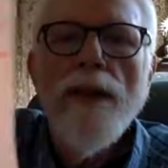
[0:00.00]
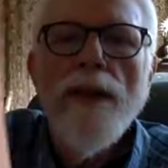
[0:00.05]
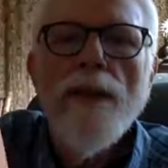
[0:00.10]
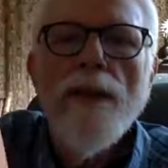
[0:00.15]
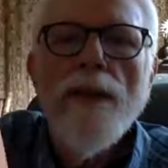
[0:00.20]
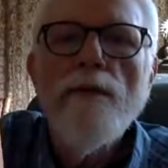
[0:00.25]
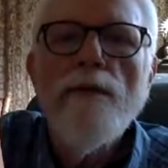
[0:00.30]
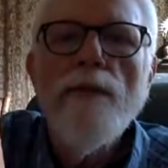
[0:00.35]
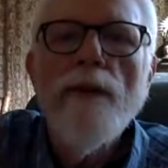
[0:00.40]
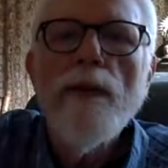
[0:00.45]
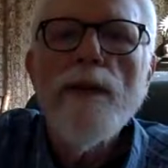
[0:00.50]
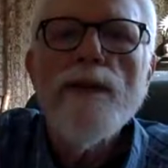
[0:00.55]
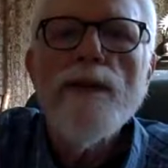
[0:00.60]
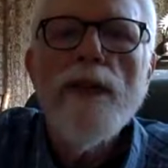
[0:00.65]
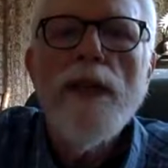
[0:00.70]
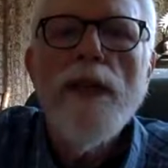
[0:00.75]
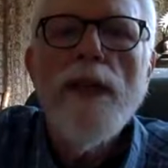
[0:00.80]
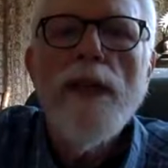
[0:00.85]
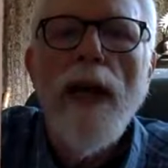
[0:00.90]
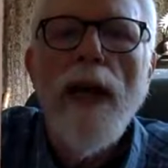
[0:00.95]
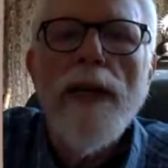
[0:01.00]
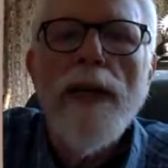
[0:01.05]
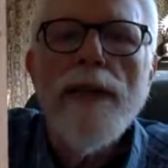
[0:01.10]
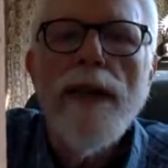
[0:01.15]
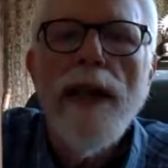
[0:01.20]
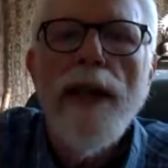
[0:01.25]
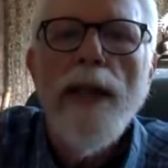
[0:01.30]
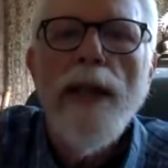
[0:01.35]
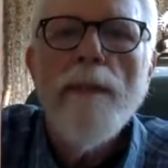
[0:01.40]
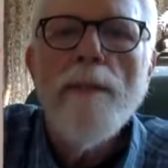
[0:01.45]
the first god
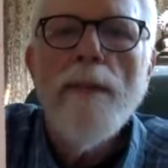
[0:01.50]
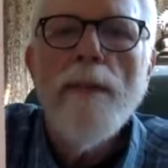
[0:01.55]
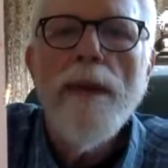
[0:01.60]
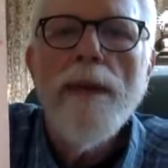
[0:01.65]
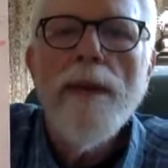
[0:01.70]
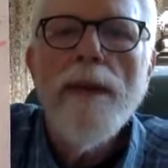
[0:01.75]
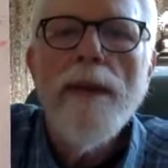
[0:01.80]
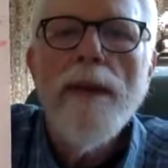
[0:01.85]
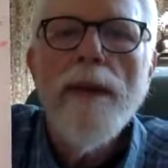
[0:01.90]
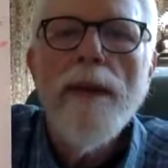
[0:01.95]
name